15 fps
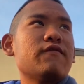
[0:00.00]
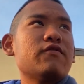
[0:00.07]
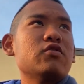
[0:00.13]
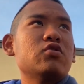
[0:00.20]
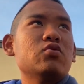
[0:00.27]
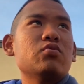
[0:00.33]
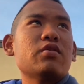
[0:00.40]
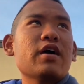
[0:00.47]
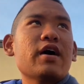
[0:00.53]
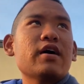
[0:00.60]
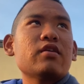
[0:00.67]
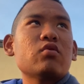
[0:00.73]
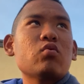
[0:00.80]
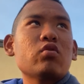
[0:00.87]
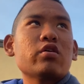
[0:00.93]
do that
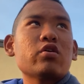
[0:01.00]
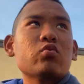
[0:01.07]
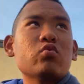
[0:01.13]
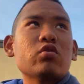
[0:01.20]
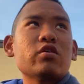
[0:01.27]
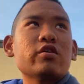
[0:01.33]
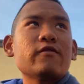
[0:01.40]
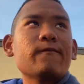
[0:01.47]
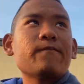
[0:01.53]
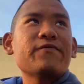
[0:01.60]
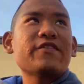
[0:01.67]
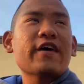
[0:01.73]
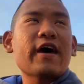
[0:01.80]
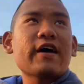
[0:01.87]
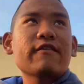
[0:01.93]
one-on-one,
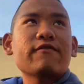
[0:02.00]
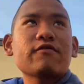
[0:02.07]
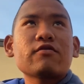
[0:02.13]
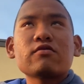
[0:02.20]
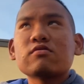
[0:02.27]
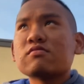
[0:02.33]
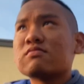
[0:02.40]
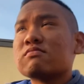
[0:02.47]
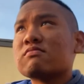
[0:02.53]
tactful,